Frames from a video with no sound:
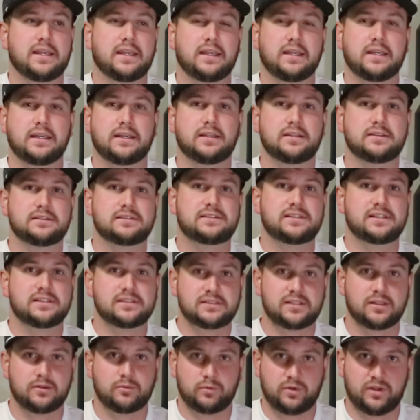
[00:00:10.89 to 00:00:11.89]
and
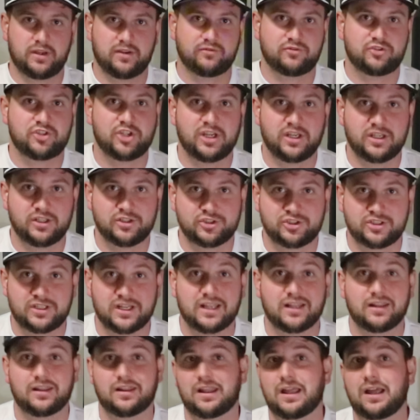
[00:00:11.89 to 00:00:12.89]
since then we have changed
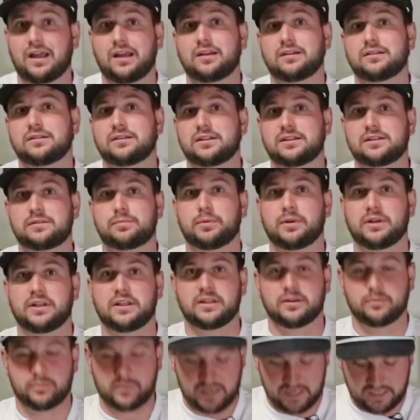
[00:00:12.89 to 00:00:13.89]
a lot that's been
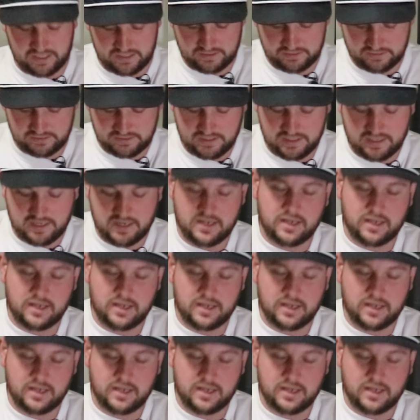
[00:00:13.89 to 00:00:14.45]
in the bag.